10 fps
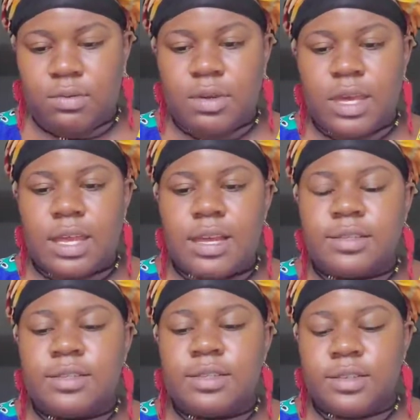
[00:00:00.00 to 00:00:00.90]
Okay,
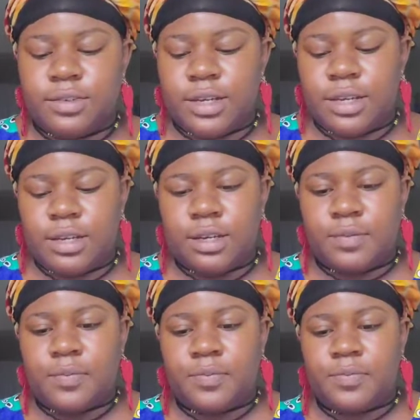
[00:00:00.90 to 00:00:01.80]
that's 3.
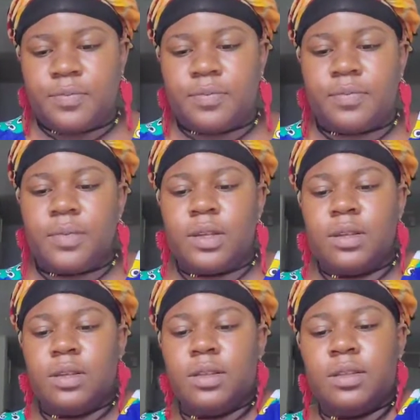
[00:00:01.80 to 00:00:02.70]

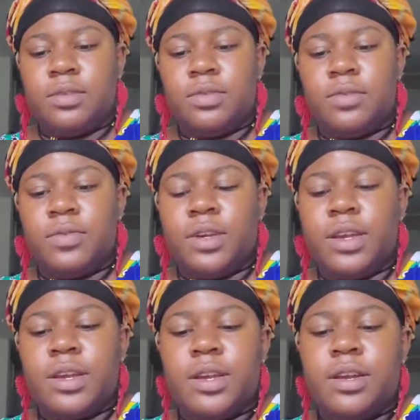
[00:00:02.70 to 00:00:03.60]
Goes over
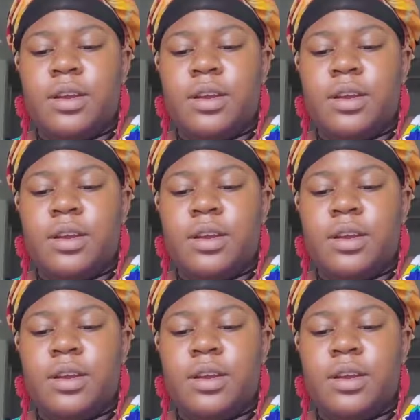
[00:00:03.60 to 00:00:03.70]
here.